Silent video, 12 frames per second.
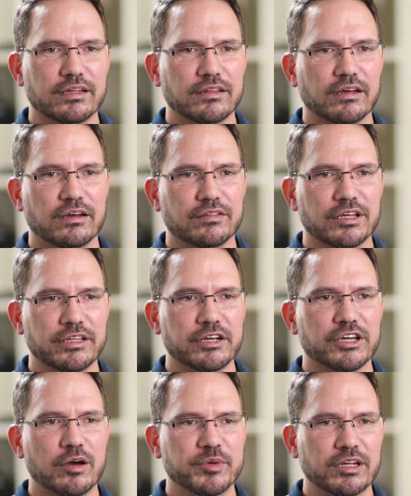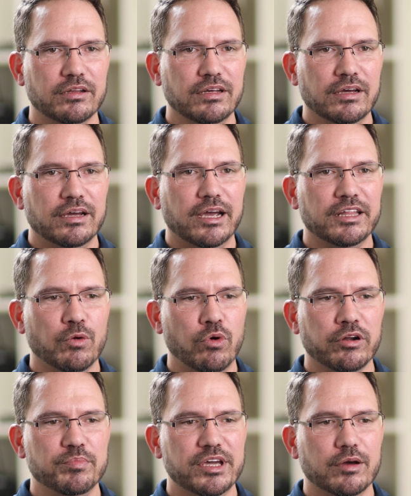and uh, then they come in and they
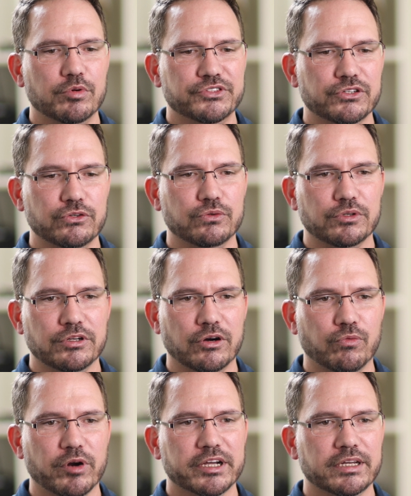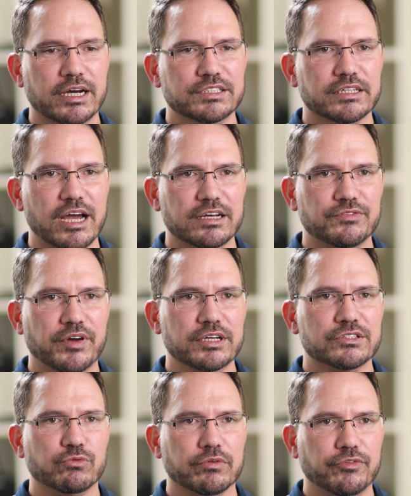want to be able to, you know, recognize a guy's
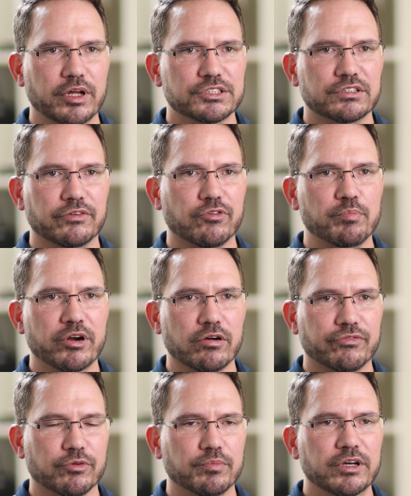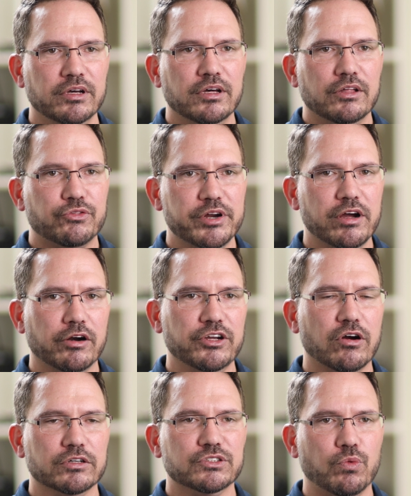face in the reflection of a mirror from
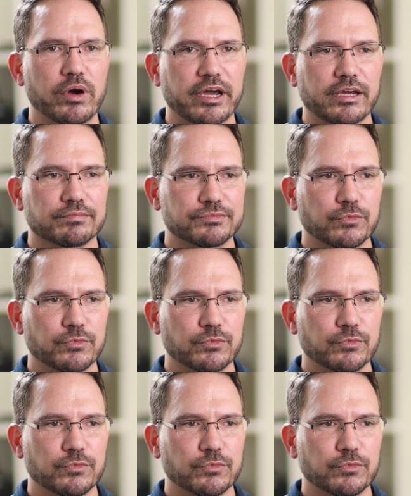300 yards away.